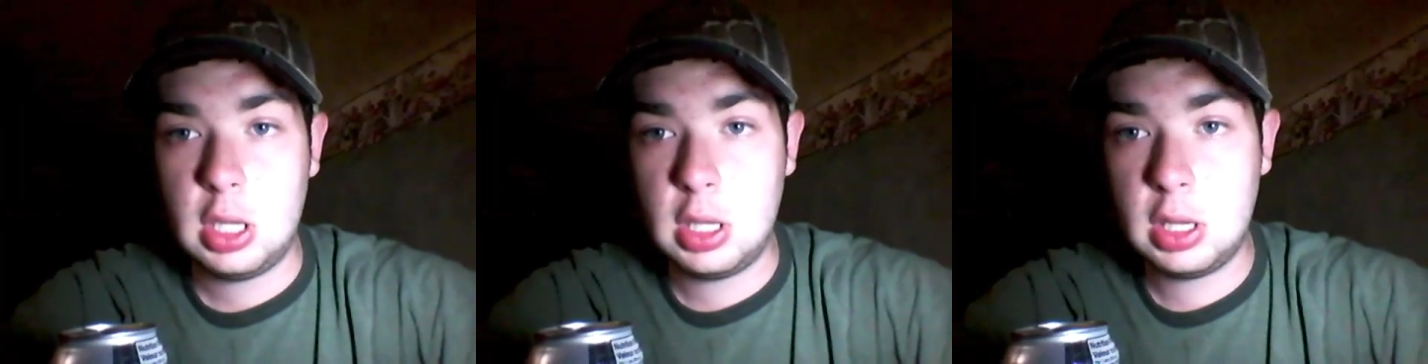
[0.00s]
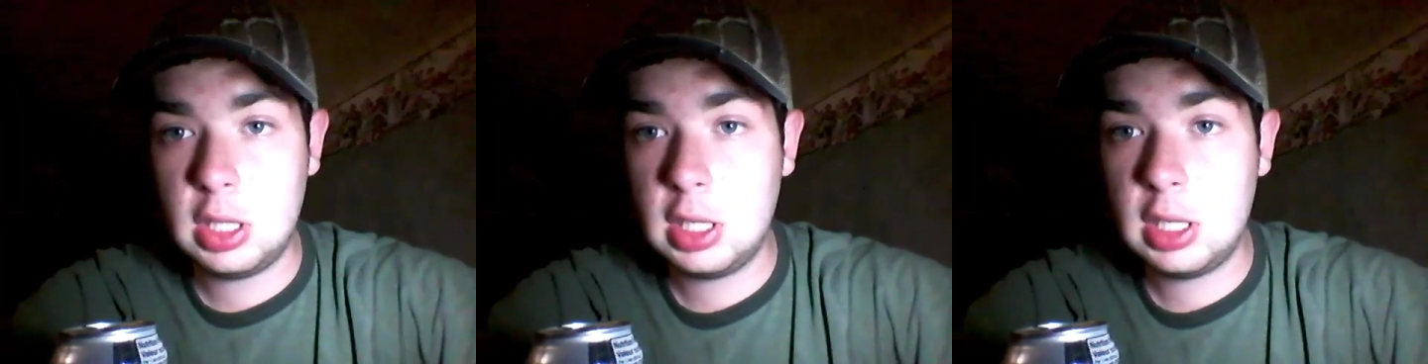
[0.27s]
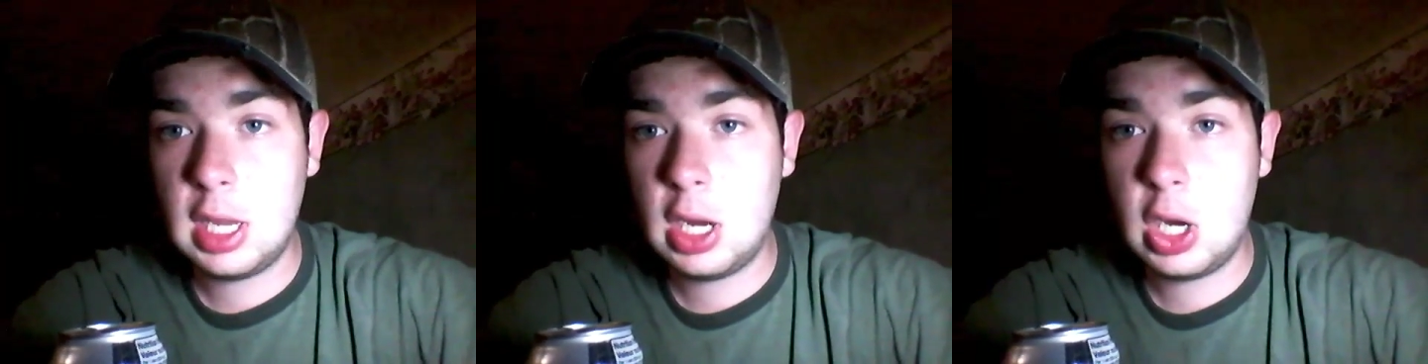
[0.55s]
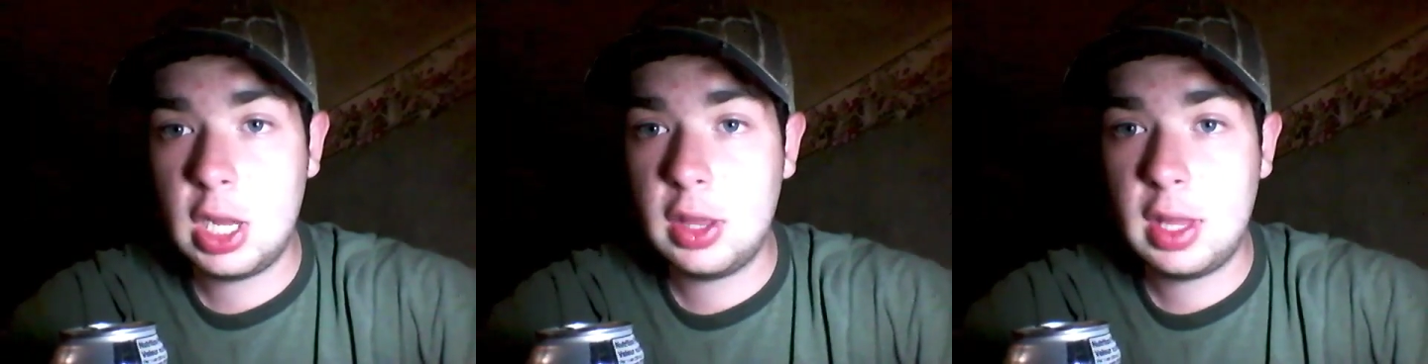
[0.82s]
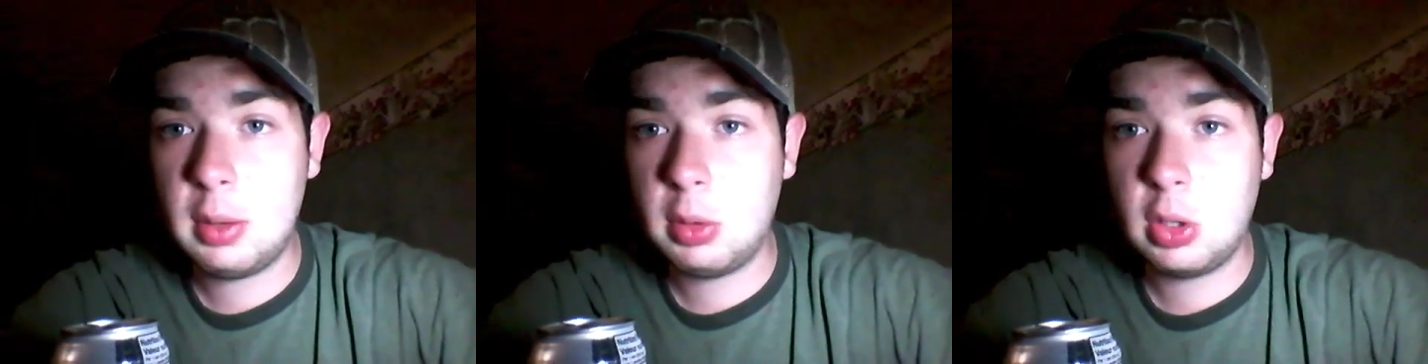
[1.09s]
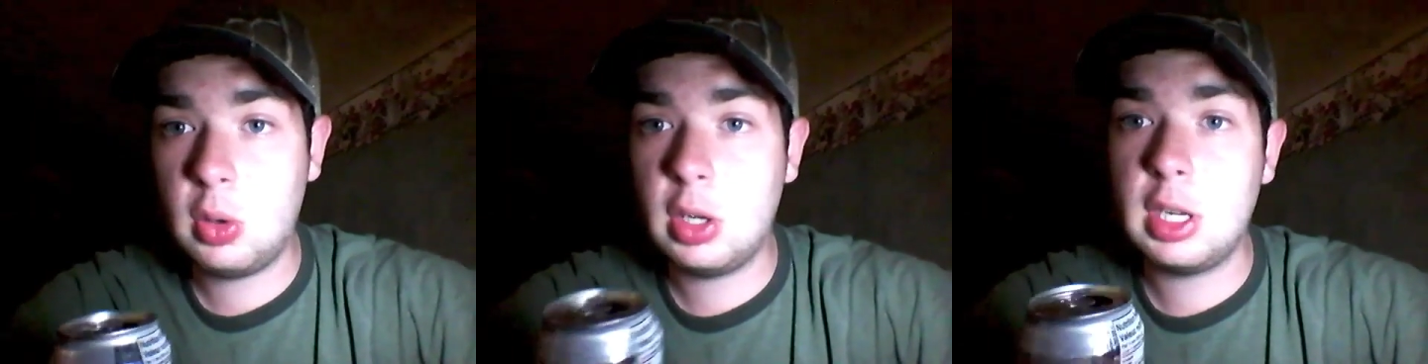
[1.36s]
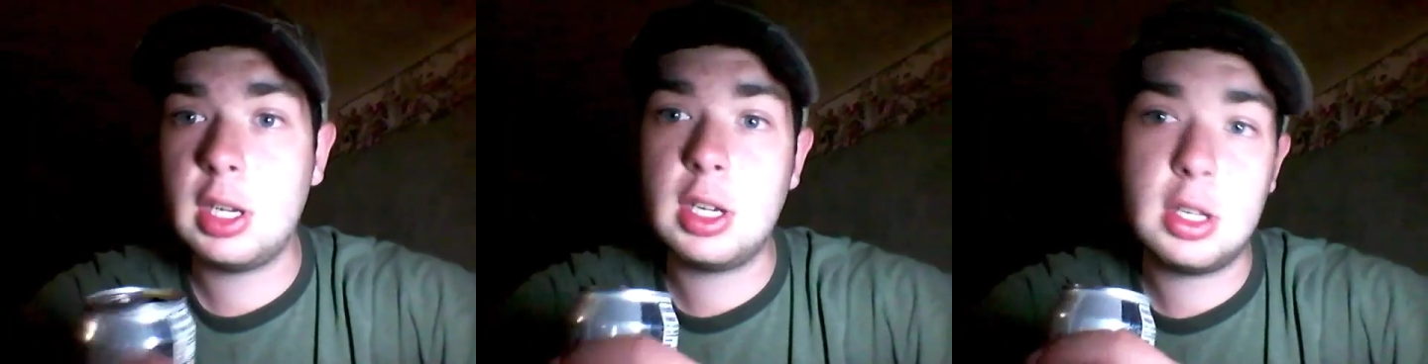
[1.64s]
and the area that we're
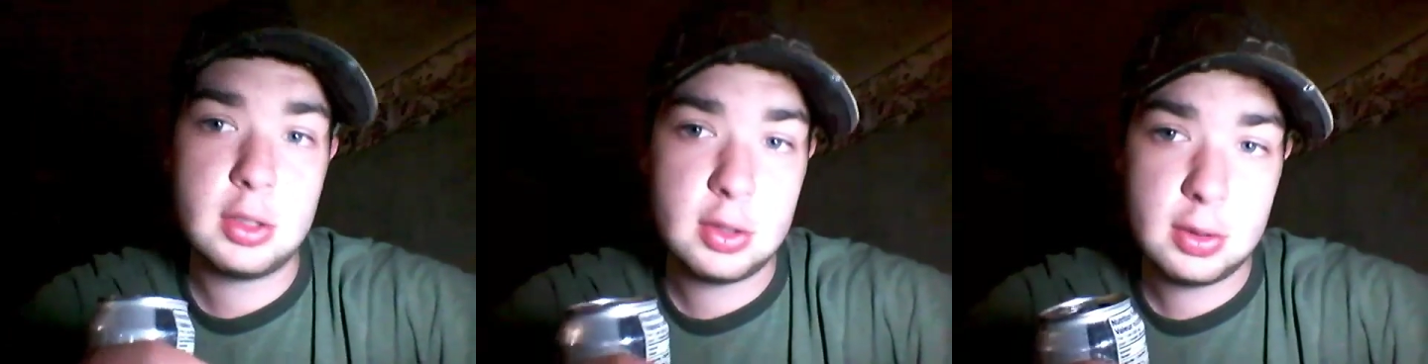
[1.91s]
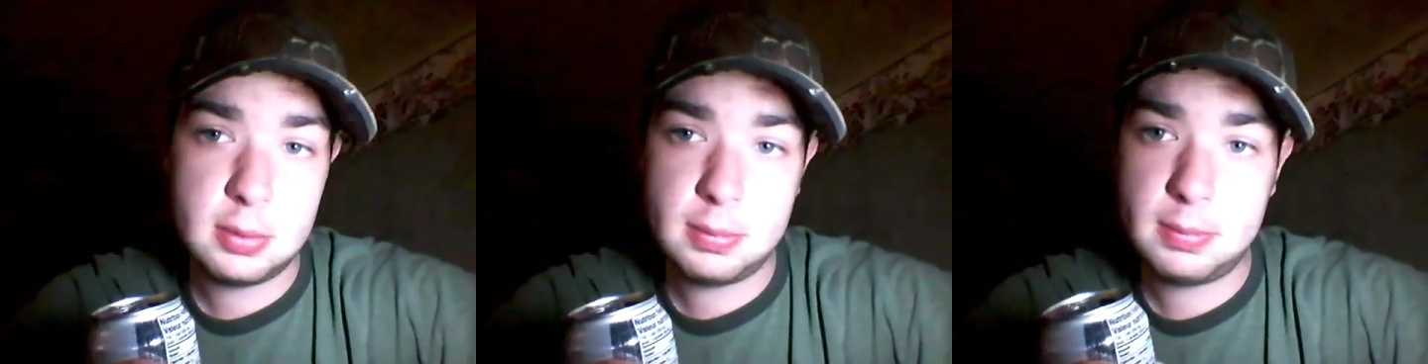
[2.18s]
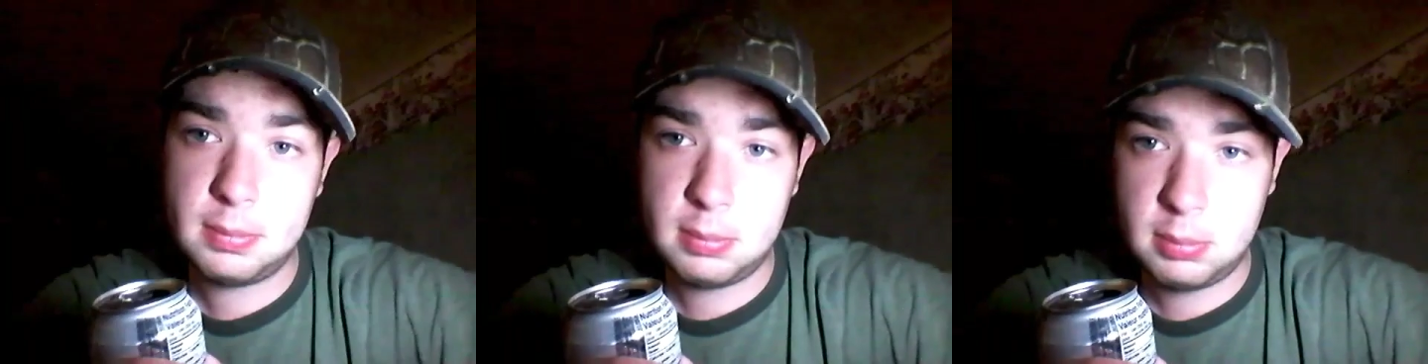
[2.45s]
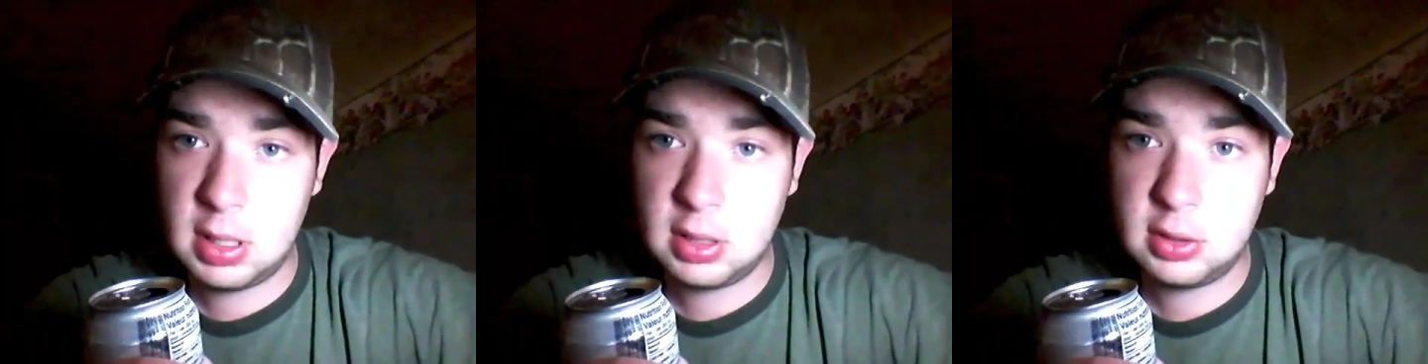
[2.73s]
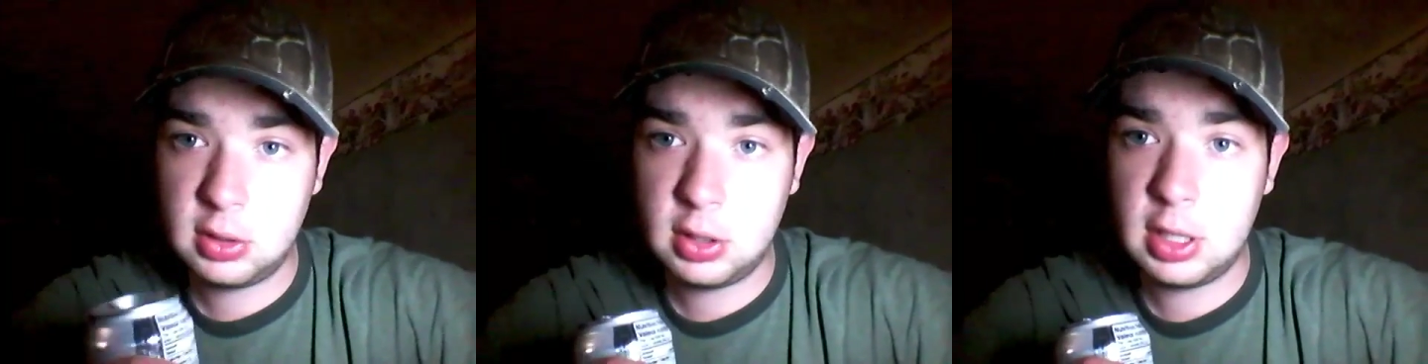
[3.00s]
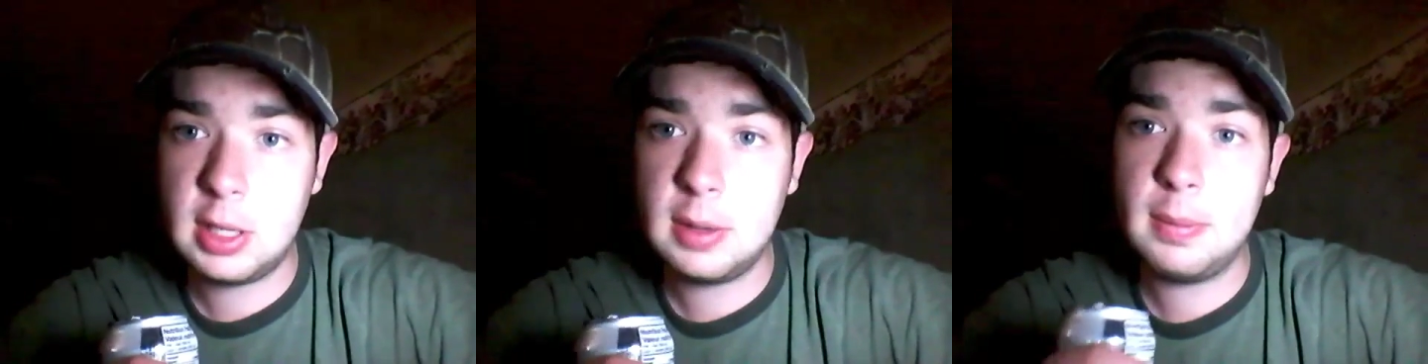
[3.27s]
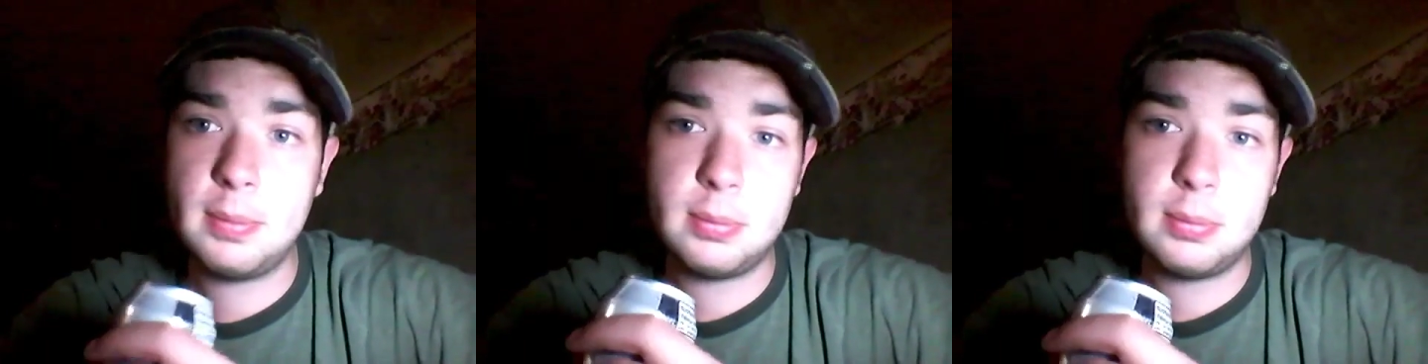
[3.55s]
going in is basically